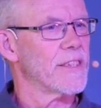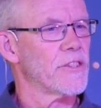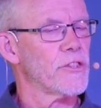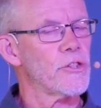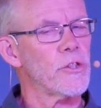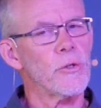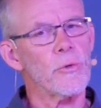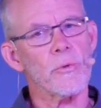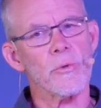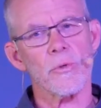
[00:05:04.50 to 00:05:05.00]

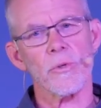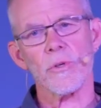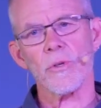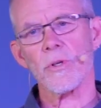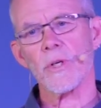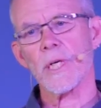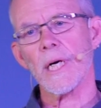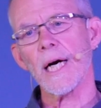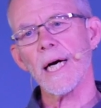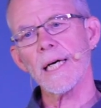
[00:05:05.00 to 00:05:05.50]
So
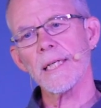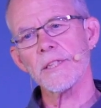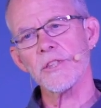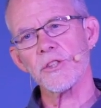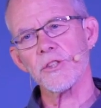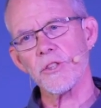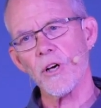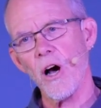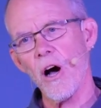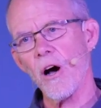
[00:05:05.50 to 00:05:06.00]
God
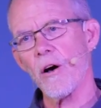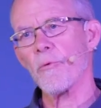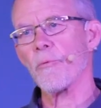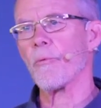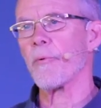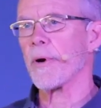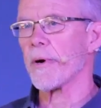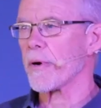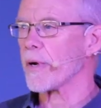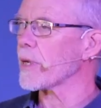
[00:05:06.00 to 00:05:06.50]
saw
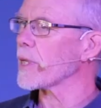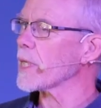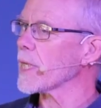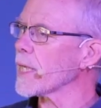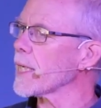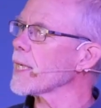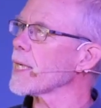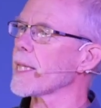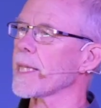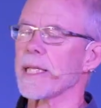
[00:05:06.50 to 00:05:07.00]

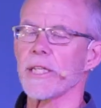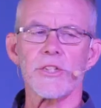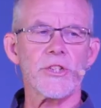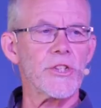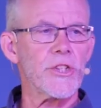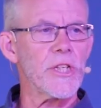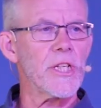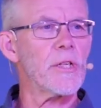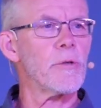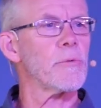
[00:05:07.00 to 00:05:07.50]
Leah that
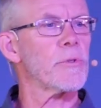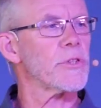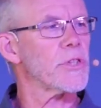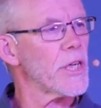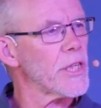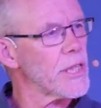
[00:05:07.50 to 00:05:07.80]
she was